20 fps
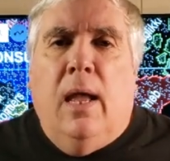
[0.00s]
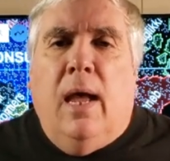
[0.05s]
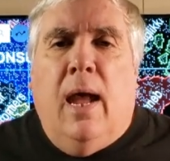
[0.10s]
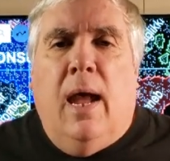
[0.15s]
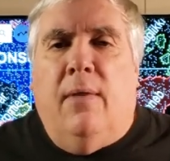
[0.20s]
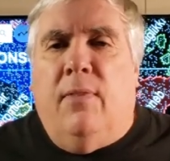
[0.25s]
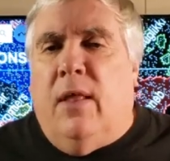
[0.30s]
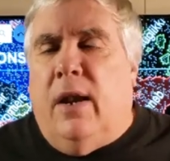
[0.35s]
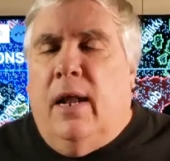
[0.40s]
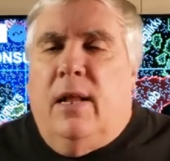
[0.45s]

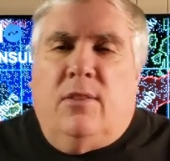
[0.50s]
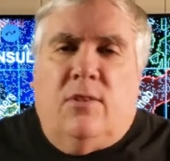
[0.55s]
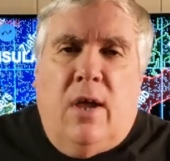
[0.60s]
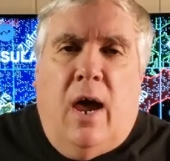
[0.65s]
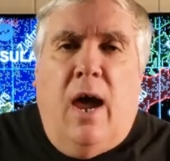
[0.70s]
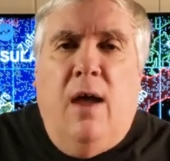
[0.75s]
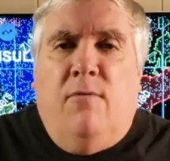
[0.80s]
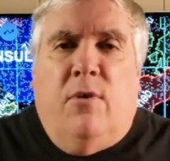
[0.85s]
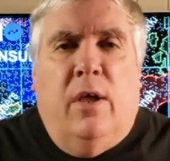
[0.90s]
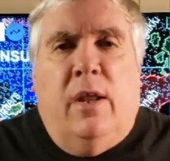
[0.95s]
And then I
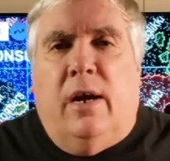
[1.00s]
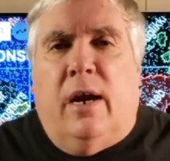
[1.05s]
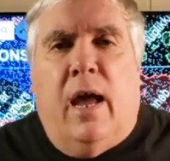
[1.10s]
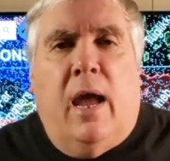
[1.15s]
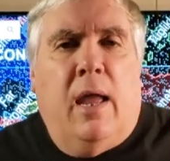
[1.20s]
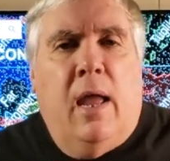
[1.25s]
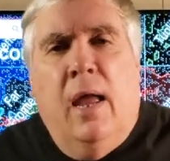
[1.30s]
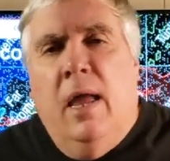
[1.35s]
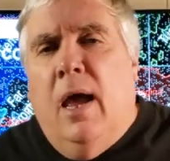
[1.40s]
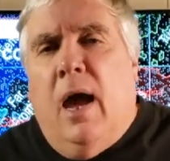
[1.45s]
dive in and
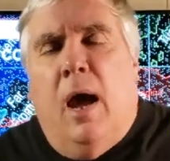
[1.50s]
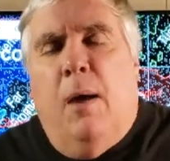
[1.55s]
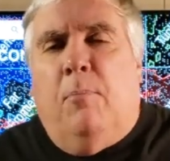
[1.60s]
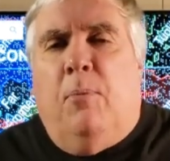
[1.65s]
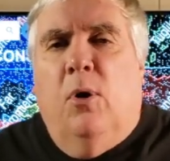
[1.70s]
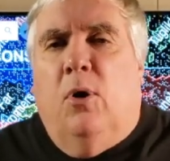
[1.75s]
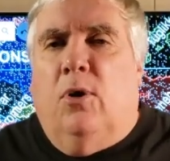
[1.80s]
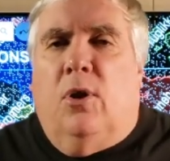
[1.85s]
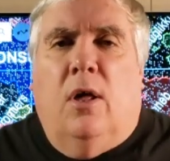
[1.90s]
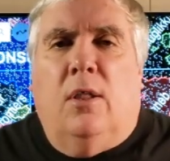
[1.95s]
I
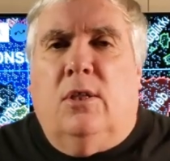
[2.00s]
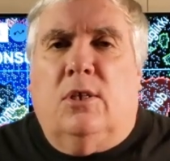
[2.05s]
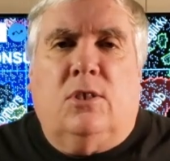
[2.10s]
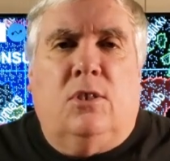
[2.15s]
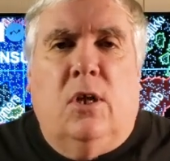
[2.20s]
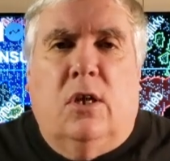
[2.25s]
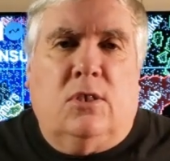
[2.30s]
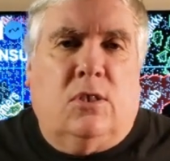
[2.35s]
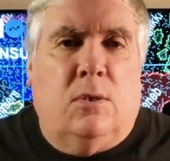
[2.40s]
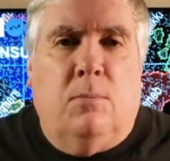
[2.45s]
build all this
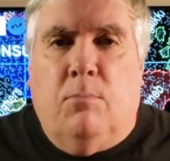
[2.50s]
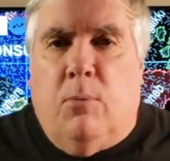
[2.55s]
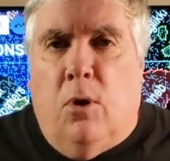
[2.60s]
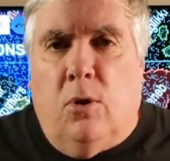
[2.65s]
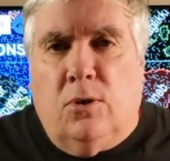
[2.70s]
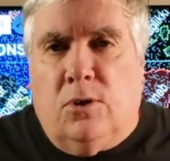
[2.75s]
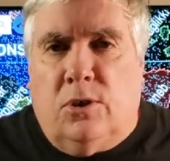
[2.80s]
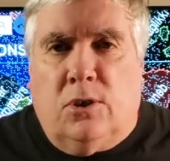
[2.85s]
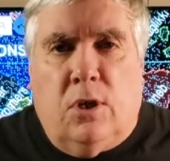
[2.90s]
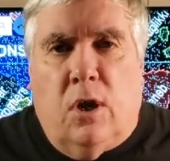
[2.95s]
nuts and
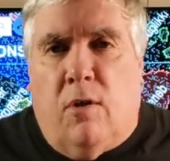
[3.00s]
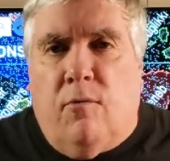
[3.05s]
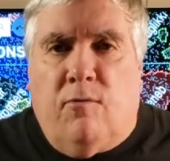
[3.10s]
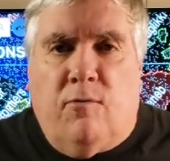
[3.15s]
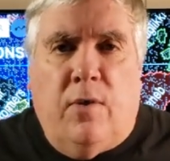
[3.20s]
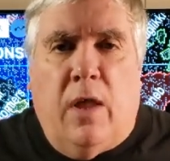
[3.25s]
bolts stuff.